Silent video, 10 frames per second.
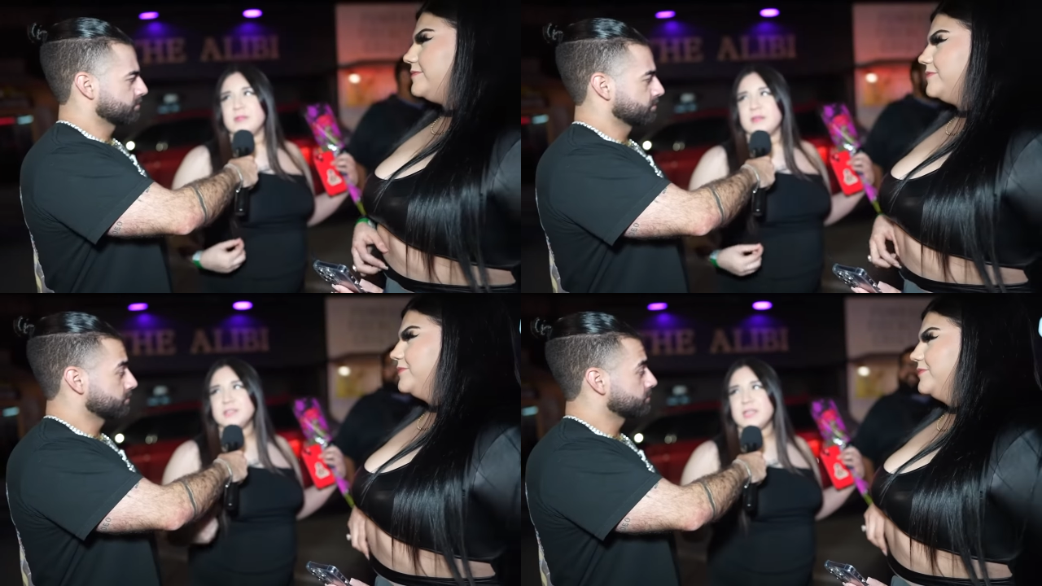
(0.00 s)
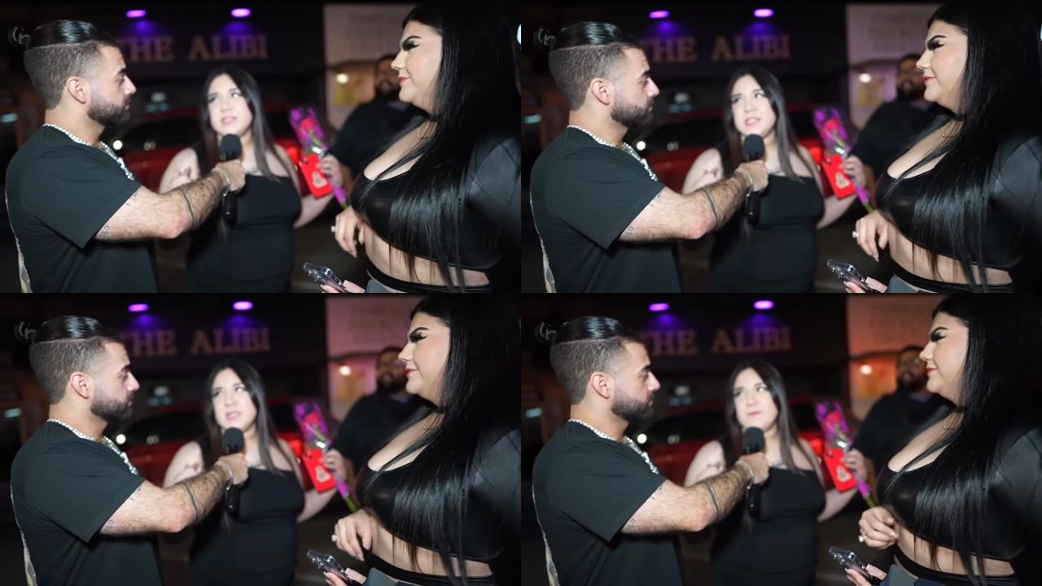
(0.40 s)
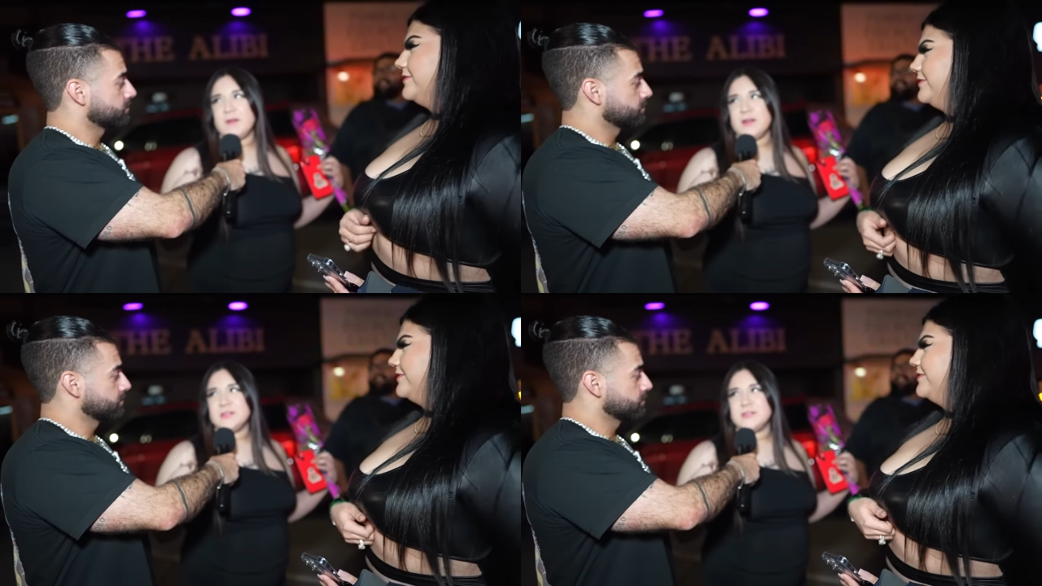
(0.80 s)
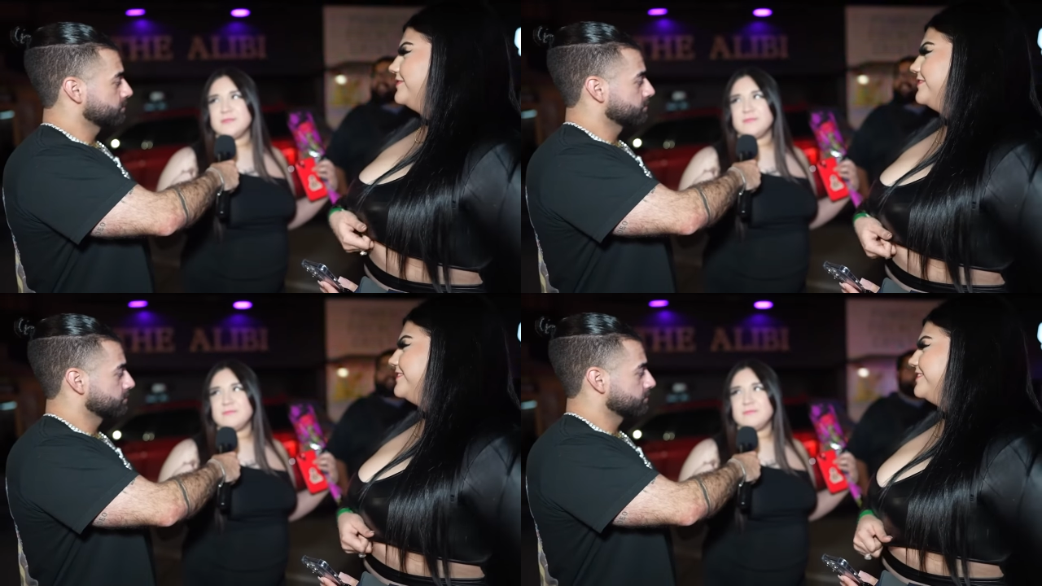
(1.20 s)
Speaker 1: Cause I cheat first.
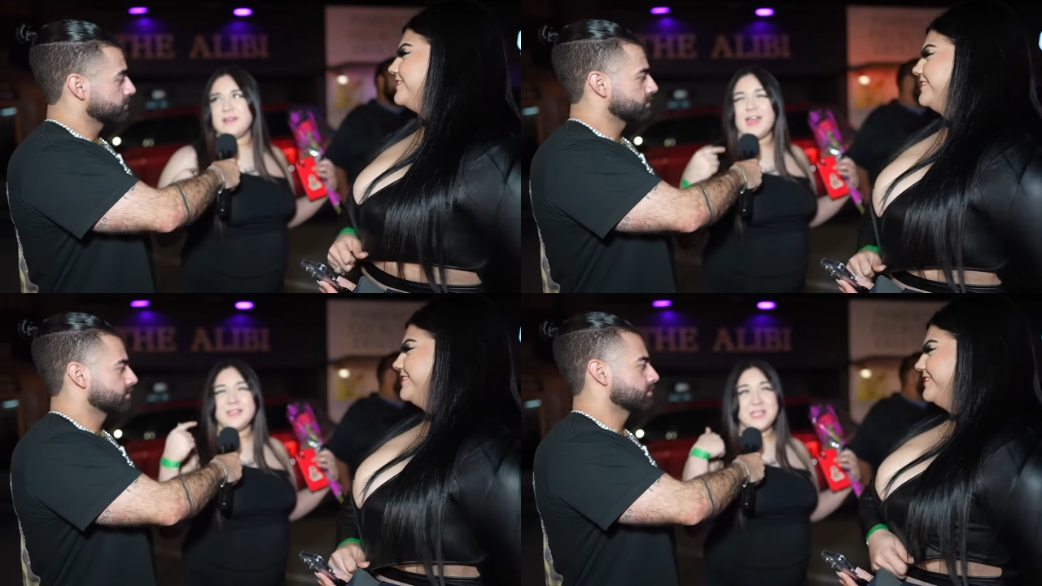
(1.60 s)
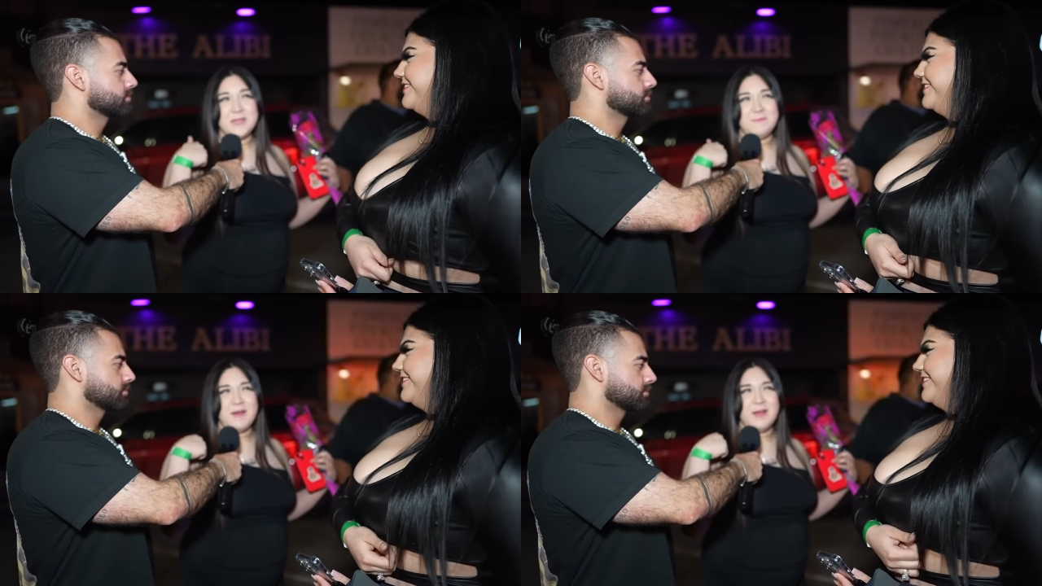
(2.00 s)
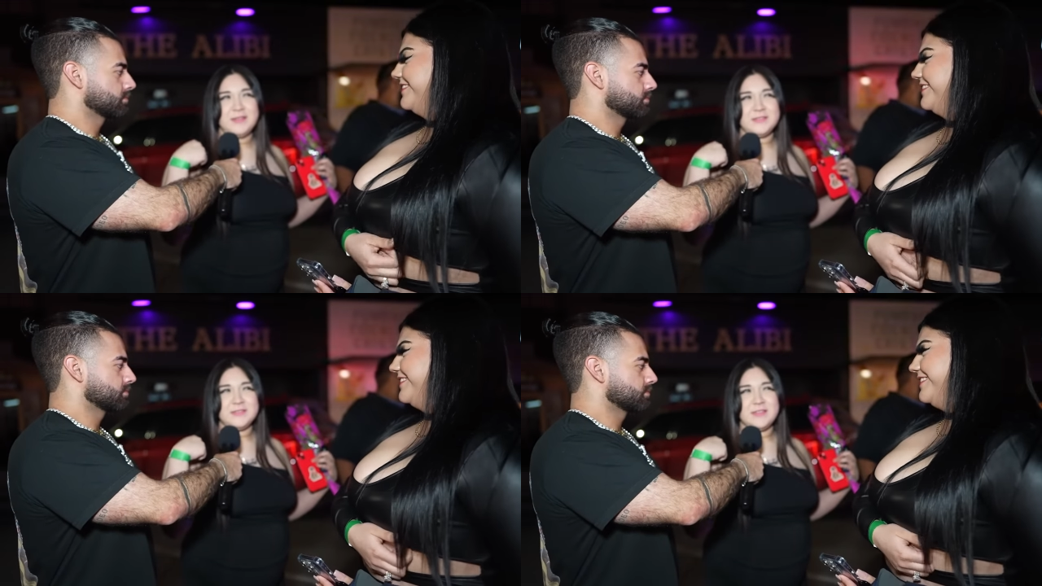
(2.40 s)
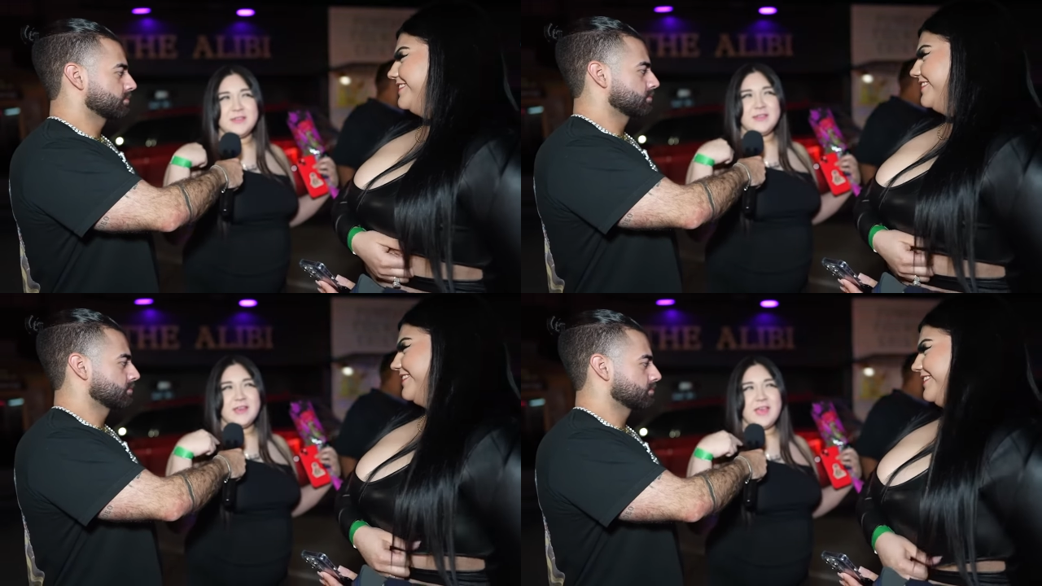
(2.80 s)
I cheat first,
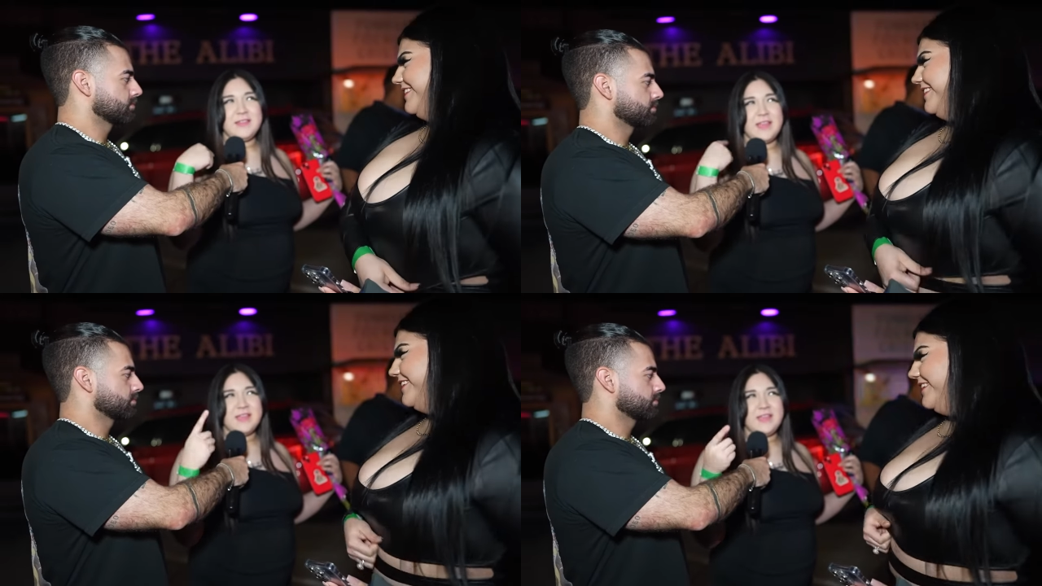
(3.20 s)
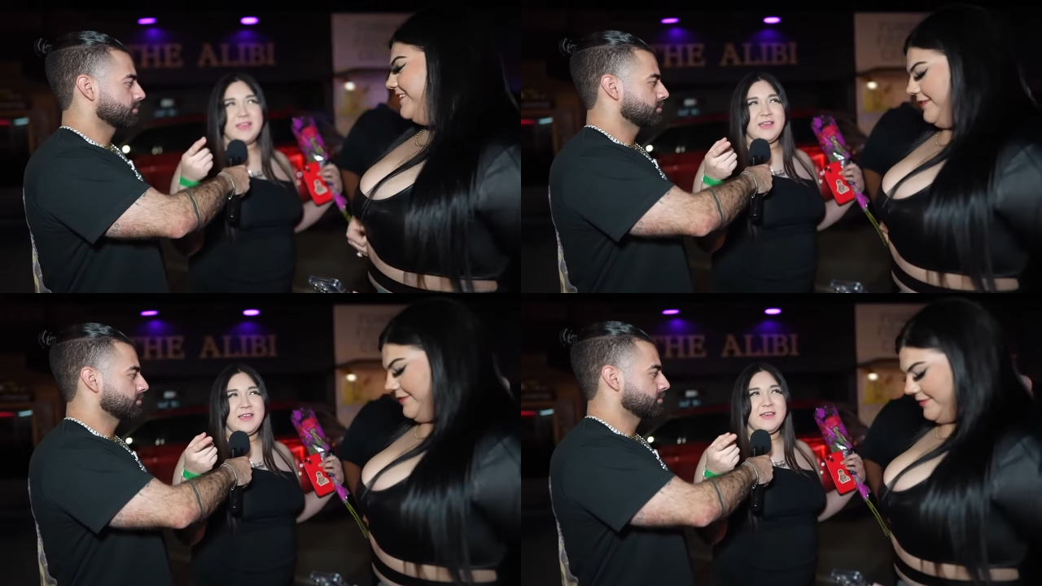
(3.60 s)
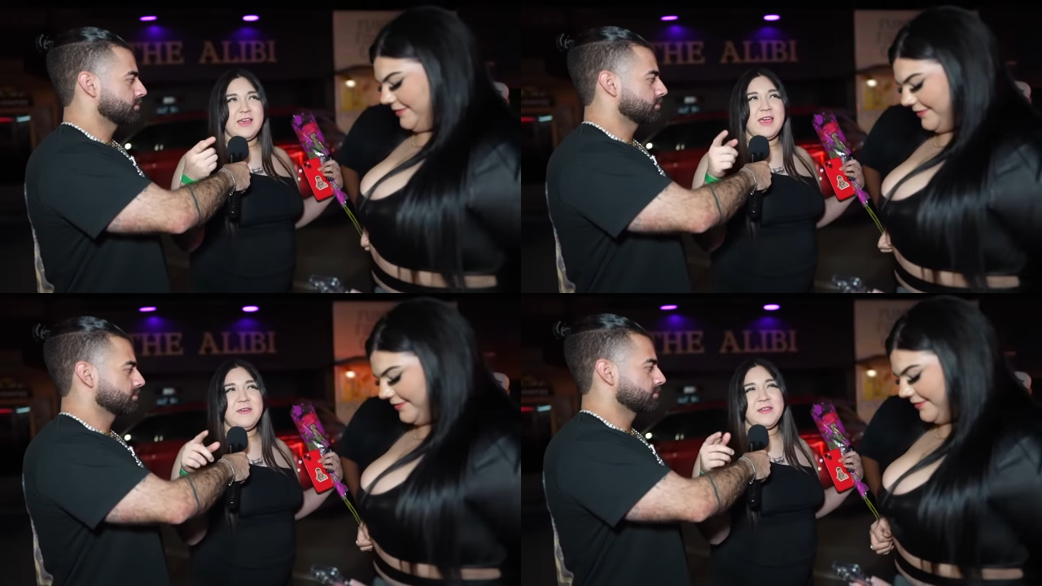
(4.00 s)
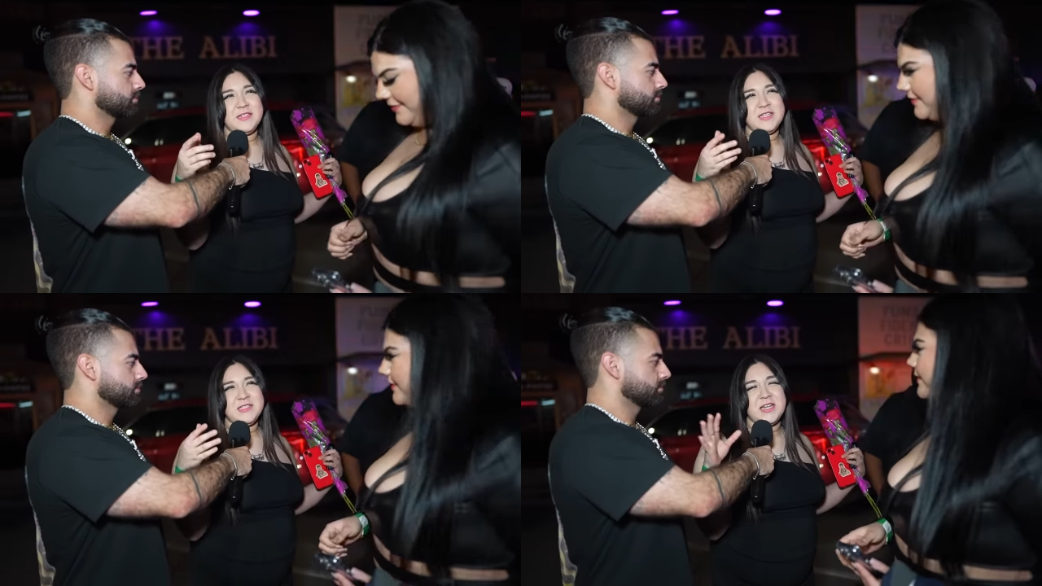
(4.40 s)
and then he. If he
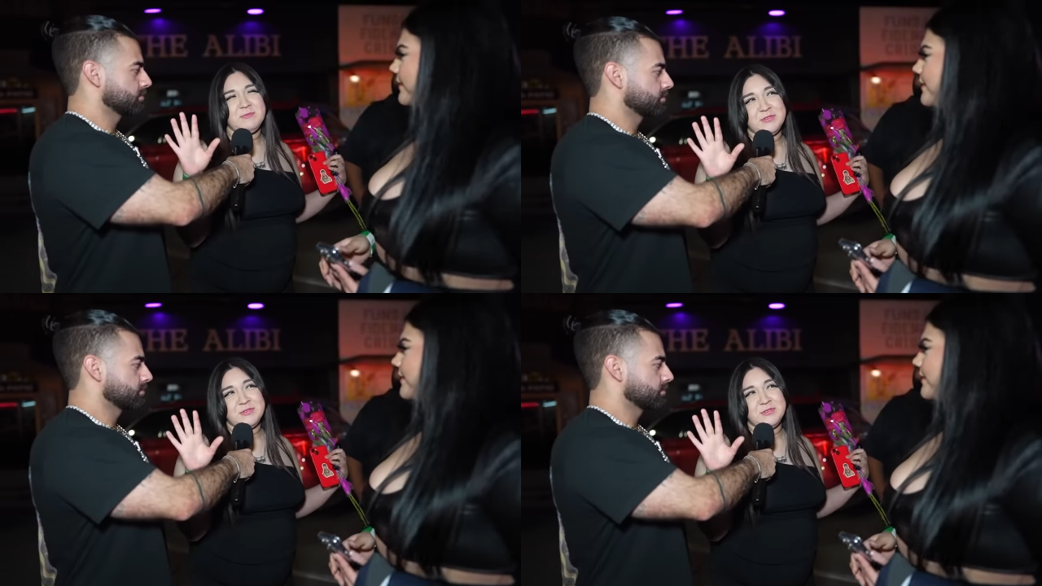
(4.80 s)
doesn't cheat, I'm